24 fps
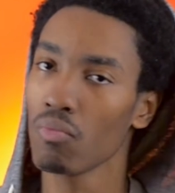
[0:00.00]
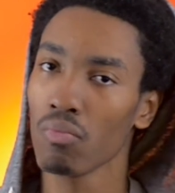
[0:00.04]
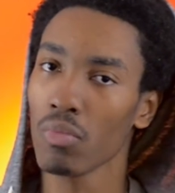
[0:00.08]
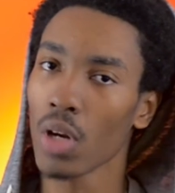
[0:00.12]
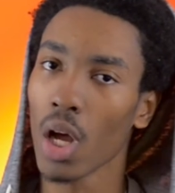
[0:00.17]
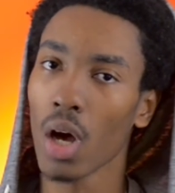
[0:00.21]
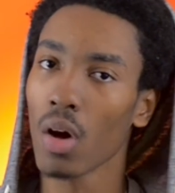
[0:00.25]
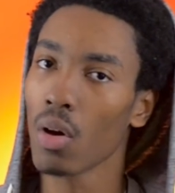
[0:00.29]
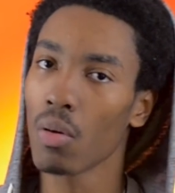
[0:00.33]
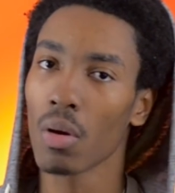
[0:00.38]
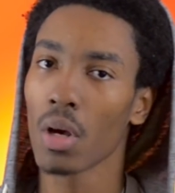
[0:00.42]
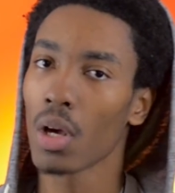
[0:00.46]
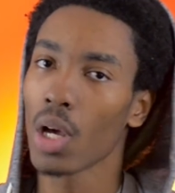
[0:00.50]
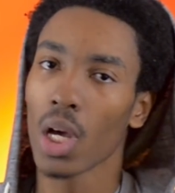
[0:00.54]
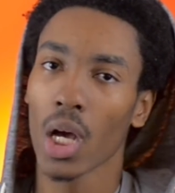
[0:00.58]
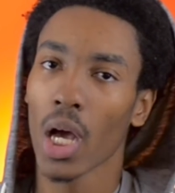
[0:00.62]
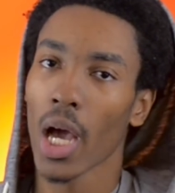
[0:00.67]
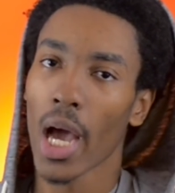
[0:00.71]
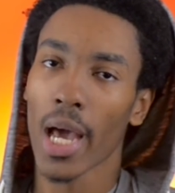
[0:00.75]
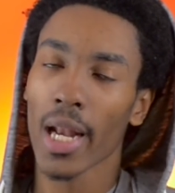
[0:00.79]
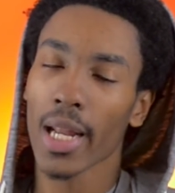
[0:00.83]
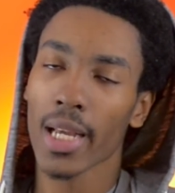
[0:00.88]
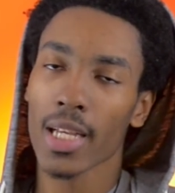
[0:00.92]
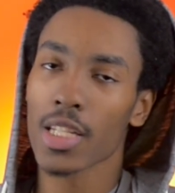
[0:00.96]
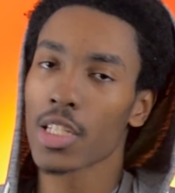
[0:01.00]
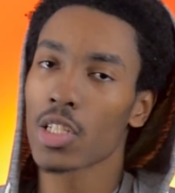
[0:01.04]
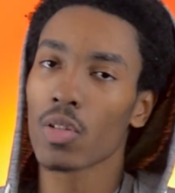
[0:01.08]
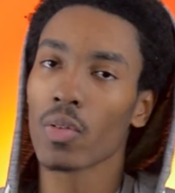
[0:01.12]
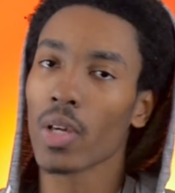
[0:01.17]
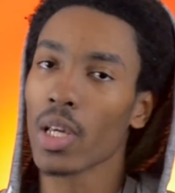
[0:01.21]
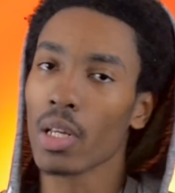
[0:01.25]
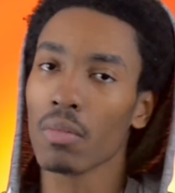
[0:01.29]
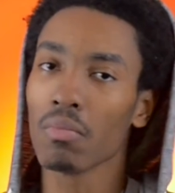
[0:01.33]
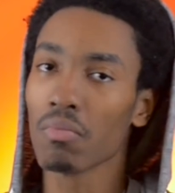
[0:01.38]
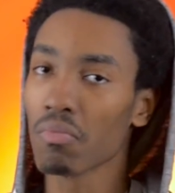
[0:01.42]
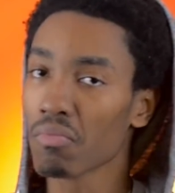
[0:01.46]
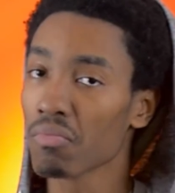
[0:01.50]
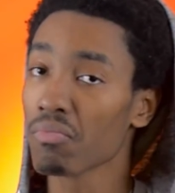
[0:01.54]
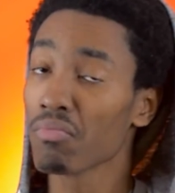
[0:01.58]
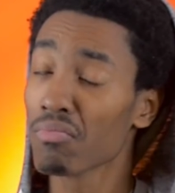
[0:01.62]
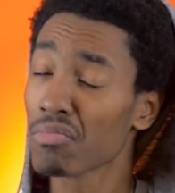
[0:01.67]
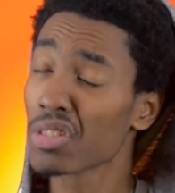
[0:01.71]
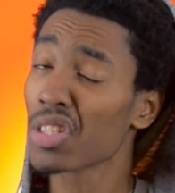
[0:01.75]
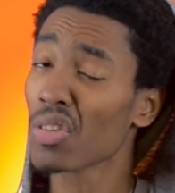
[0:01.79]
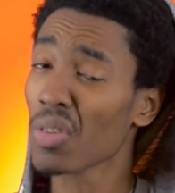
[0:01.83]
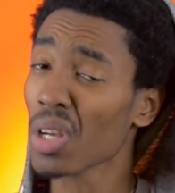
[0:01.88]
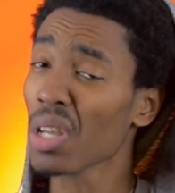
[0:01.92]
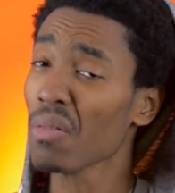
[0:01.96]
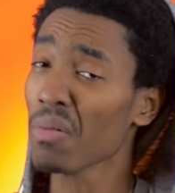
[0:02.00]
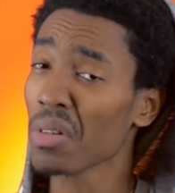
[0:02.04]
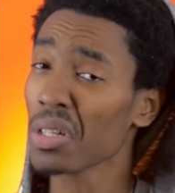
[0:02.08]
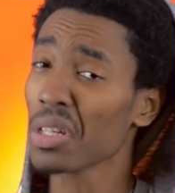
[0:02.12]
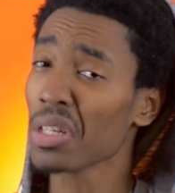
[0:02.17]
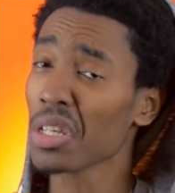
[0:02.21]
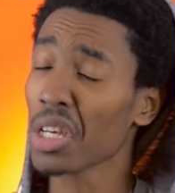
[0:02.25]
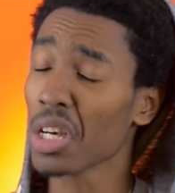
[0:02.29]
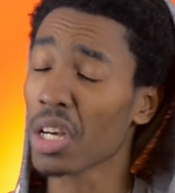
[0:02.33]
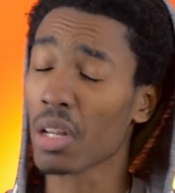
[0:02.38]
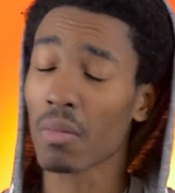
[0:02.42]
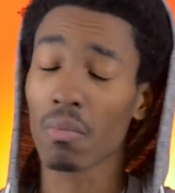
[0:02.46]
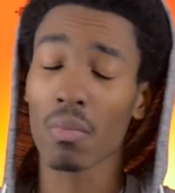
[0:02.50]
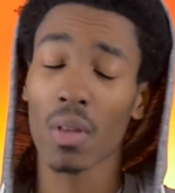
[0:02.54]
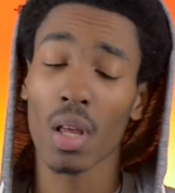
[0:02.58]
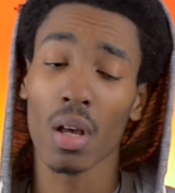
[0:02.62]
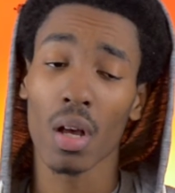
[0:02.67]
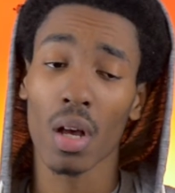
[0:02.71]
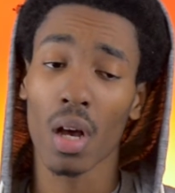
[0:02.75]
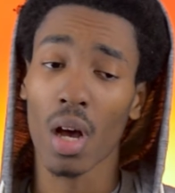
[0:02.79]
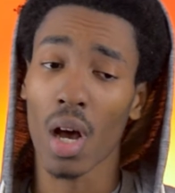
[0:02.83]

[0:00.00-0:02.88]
No, I think he's still eating, still eating really good.